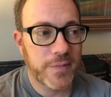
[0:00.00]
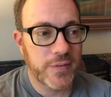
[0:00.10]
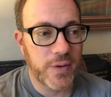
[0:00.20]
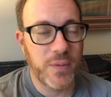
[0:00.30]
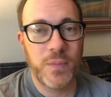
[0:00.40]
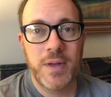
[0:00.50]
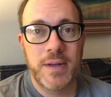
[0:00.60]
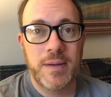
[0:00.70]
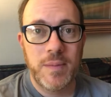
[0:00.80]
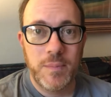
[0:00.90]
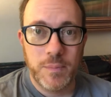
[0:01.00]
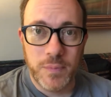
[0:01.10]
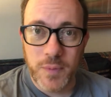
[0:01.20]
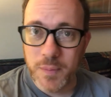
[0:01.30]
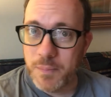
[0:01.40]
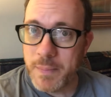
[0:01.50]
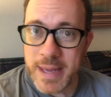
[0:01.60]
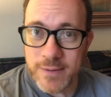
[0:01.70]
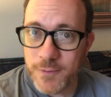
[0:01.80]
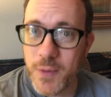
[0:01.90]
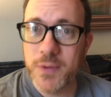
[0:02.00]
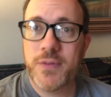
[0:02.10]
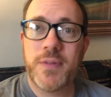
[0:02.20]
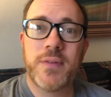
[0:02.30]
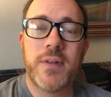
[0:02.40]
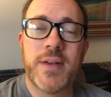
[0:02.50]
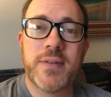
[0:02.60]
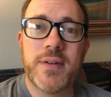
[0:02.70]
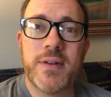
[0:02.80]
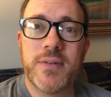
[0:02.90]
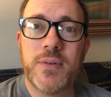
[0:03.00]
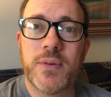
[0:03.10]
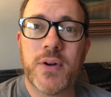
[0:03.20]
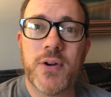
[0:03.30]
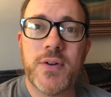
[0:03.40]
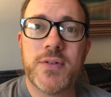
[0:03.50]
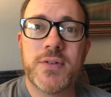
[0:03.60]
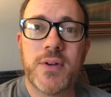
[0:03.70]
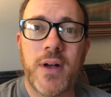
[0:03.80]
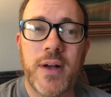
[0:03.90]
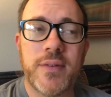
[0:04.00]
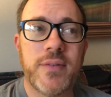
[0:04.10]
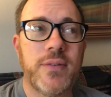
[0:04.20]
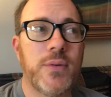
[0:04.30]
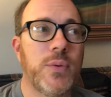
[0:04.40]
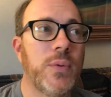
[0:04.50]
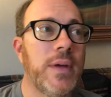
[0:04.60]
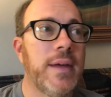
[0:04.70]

So the main focus of this lesson is to encourage us to